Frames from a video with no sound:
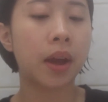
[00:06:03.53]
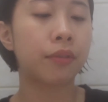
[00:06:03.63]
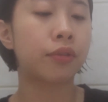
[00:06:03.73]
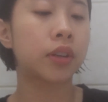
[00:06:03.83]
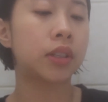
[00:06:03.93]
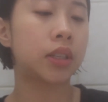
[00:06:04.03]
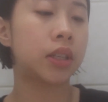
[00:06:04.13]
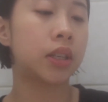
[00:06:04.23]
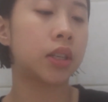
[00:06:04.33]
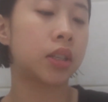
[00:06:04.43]

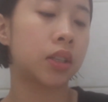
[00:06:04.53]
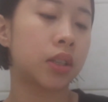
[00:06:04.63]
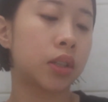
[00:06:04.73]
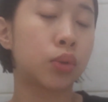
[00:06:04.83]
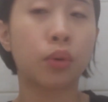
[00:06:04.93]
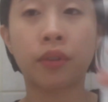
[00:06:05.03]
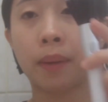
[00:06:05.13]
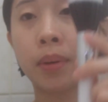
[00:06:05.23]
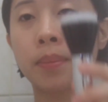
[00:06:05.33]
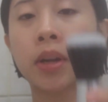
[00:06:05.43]
F14 Dual
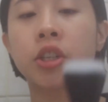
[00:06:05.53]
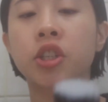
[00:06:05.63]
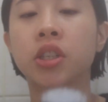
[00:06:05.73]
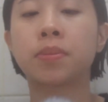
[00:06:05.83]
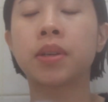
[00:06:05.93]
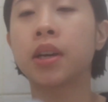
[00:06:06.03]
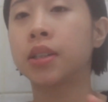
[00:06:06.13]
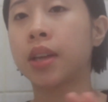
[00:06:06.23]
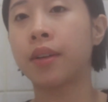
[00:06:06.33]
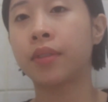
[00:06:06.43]
Fiber Brush just
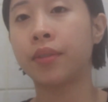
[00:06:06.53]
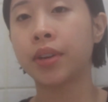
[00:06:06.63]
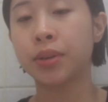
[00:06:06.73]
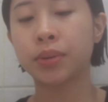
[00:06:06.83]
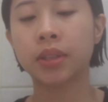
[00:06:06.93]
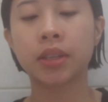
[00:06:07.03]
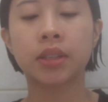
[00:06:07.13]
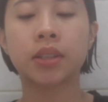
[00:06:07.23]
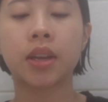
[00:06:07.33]
because I've never used this.